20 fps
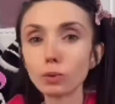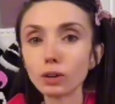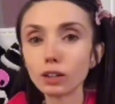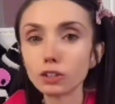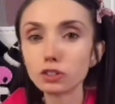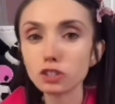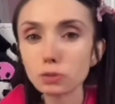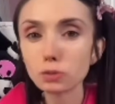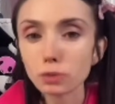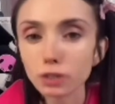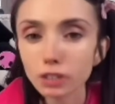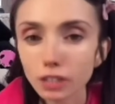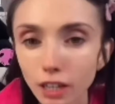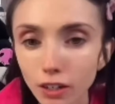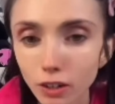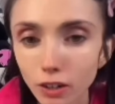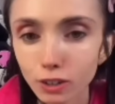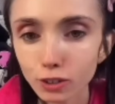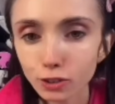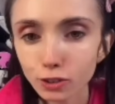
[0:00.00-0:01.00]

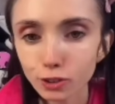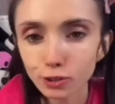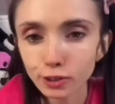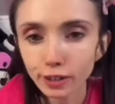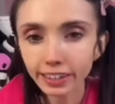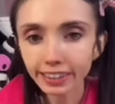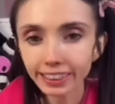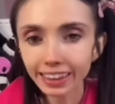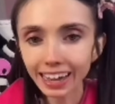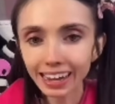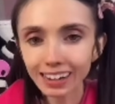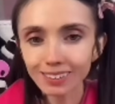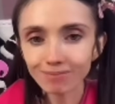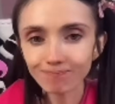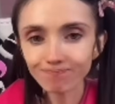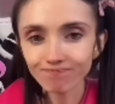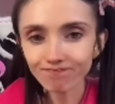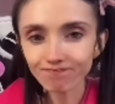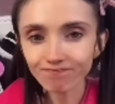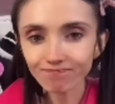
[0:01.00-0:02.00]
100% not true like
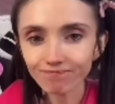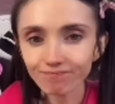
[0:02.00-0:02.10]
that.